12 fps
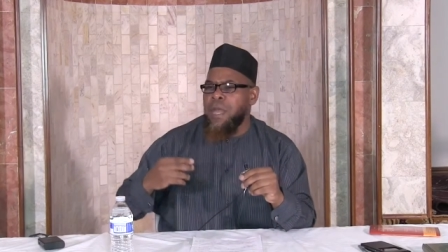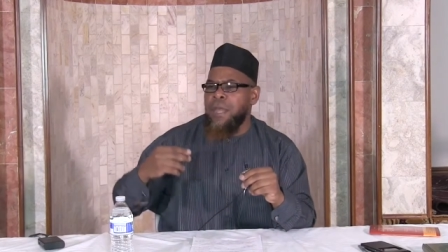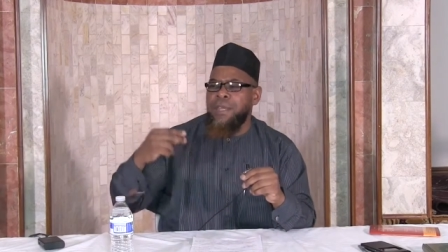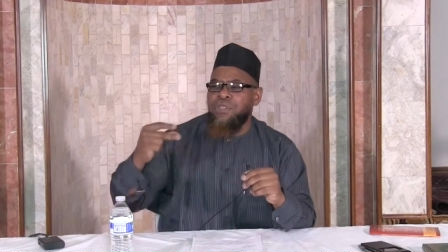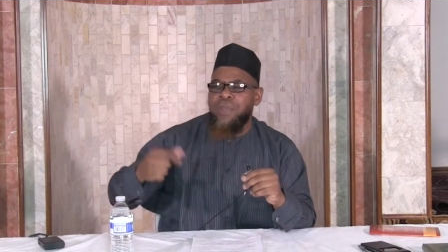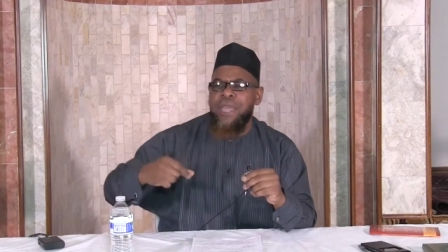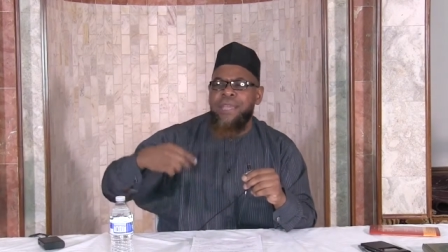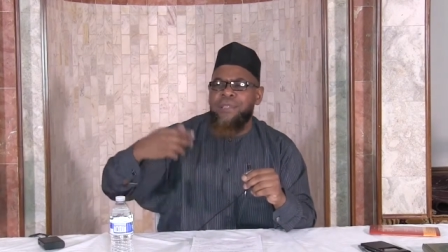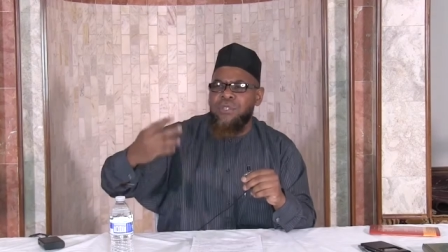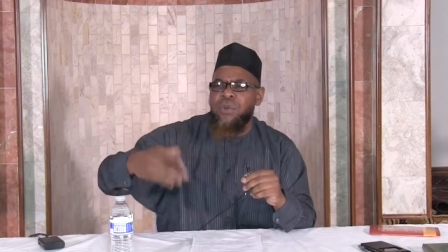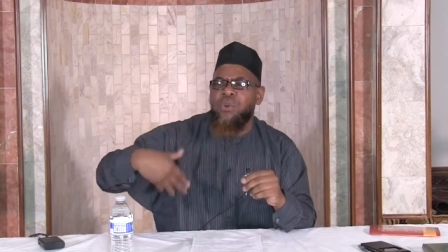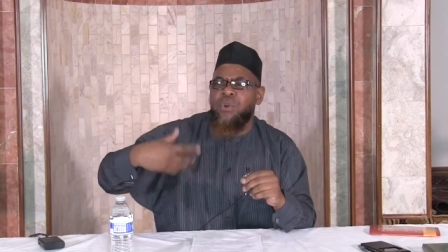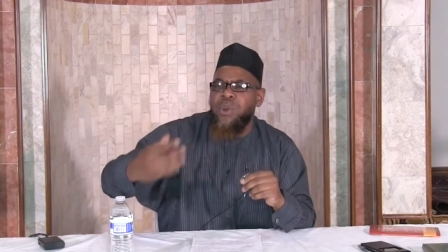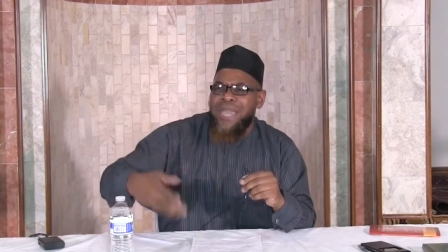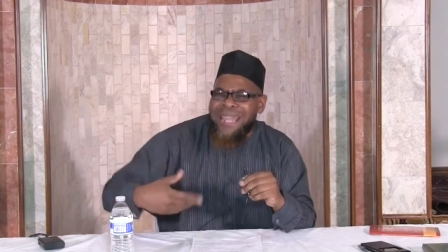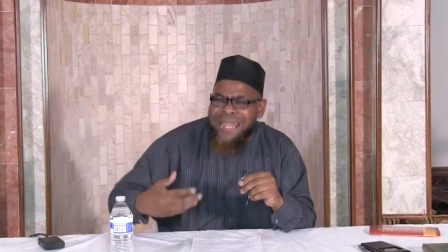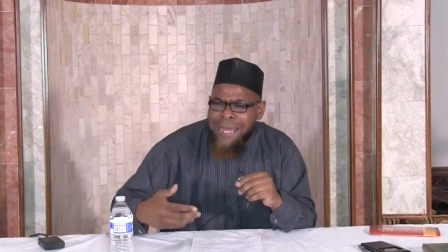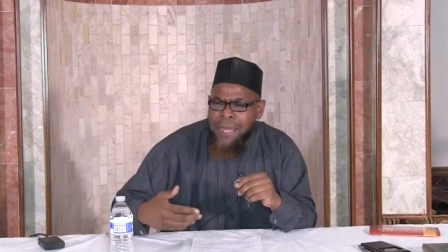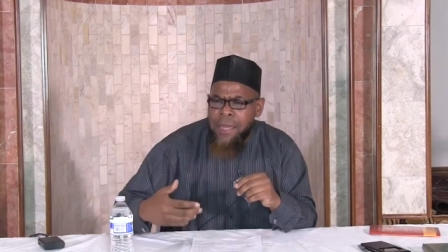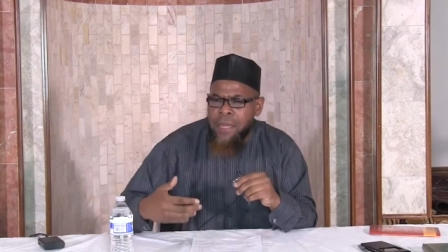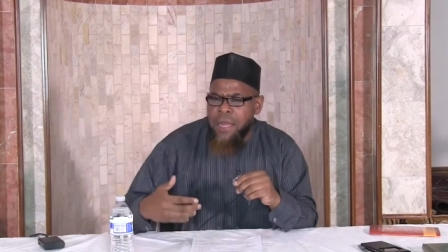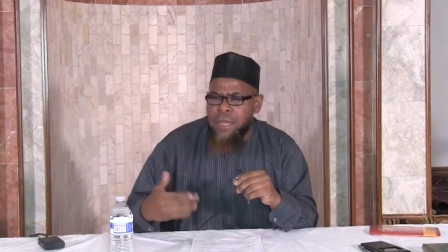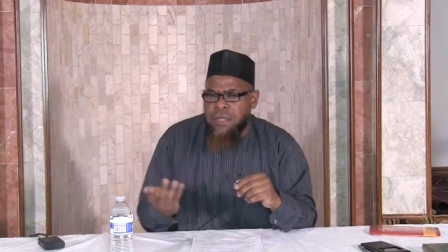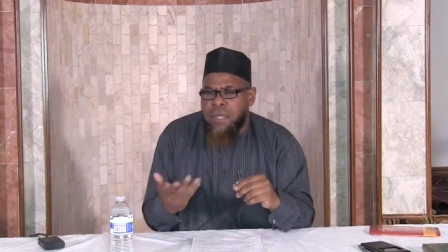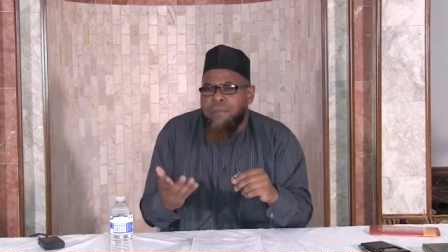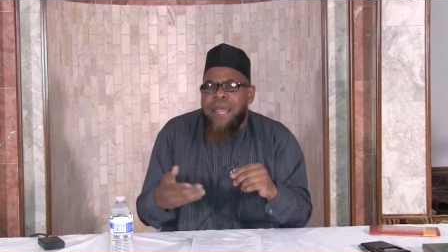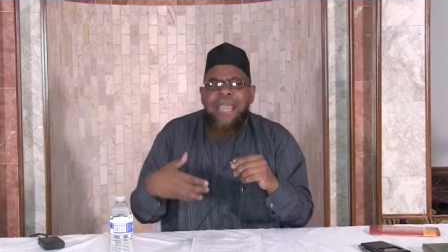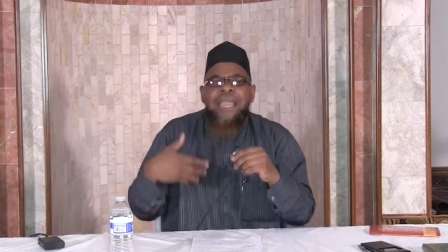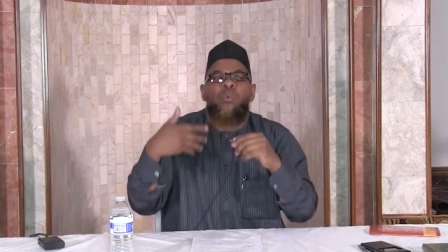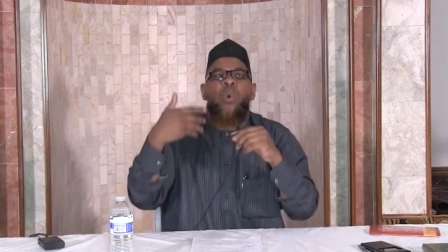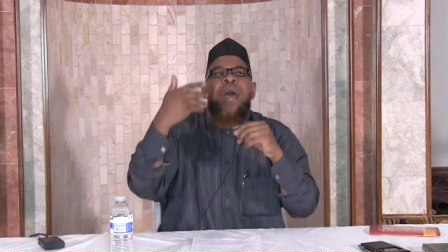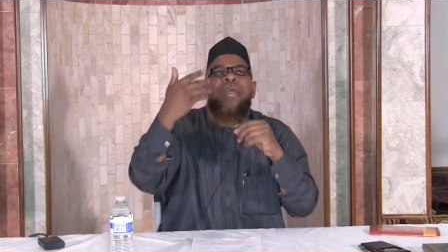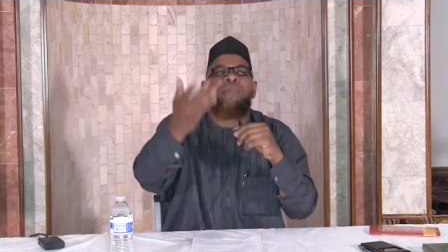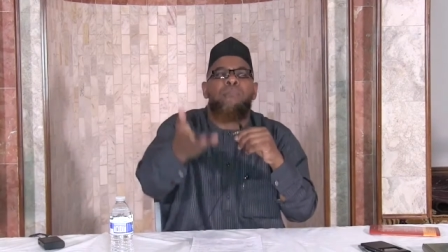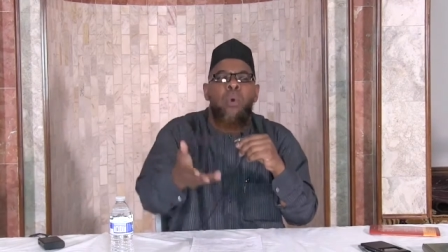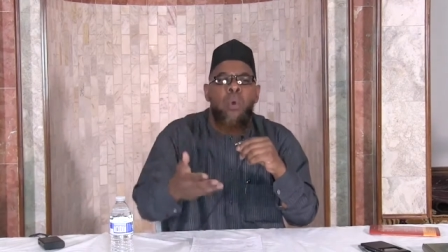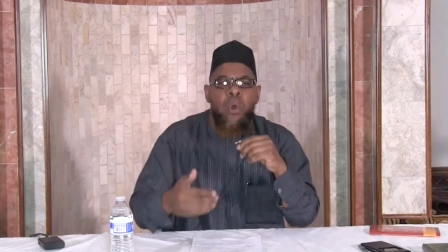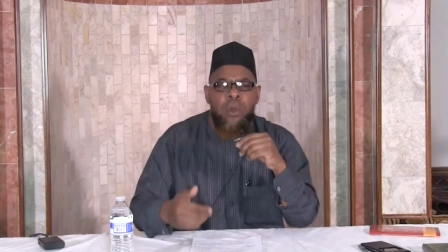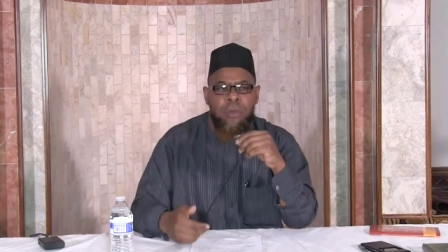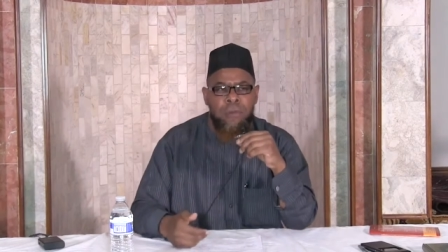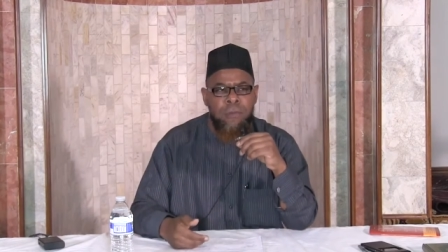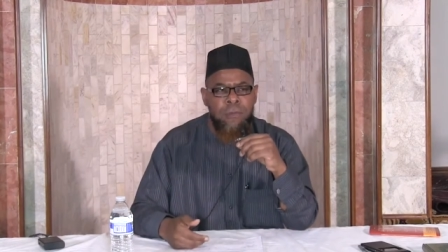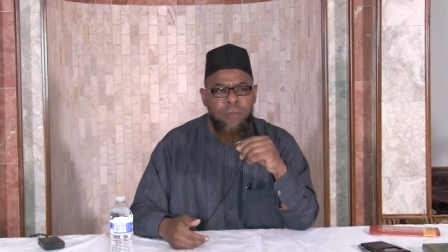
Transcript: And he drank it so quickly, it seemed like he wanted more.